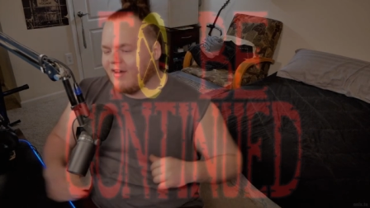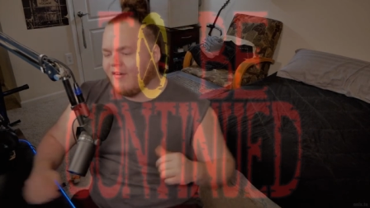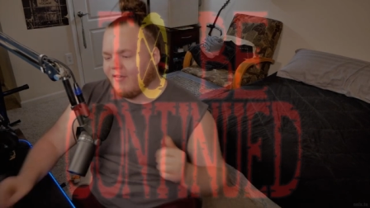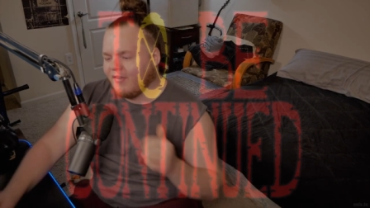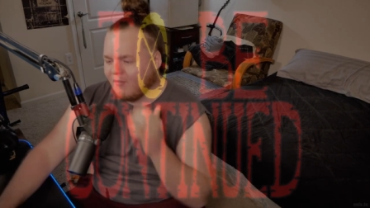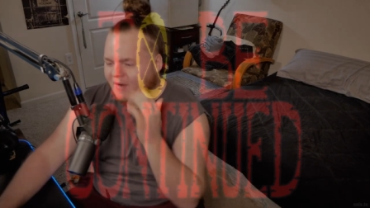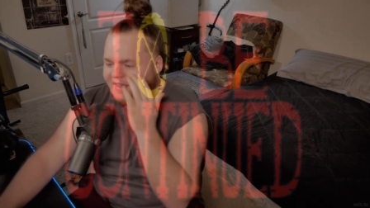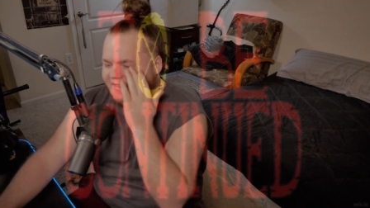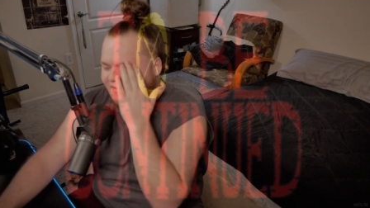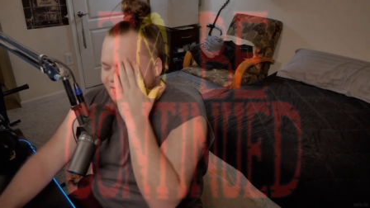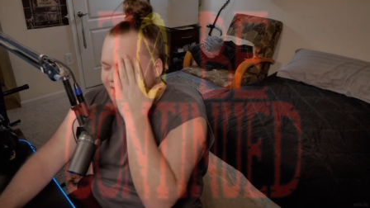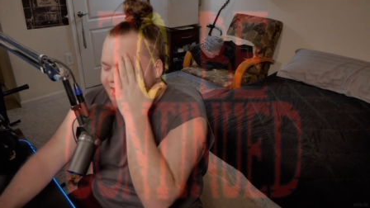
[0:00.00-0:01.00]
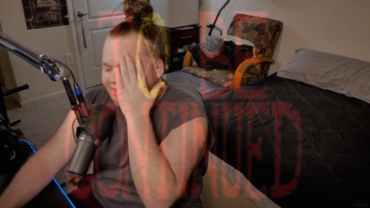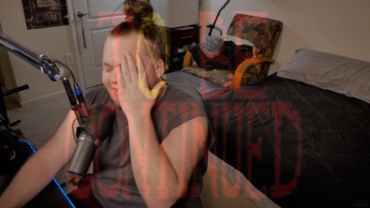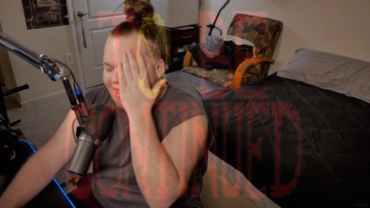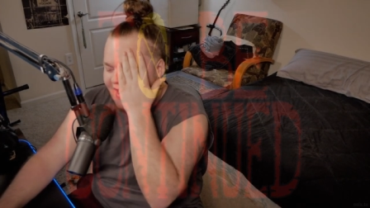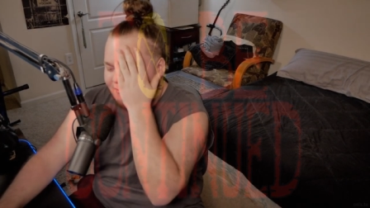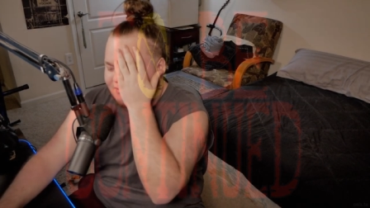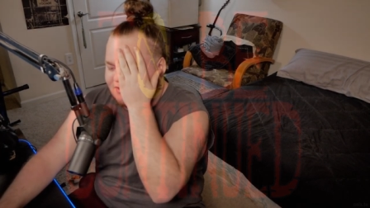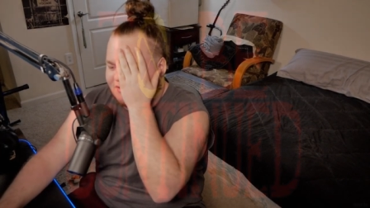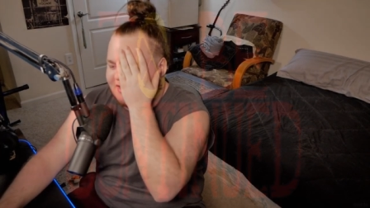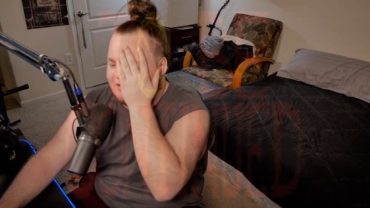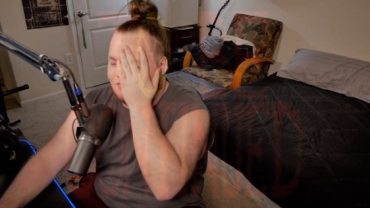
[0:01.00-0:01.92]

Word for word: Yo, the way you ended that episode,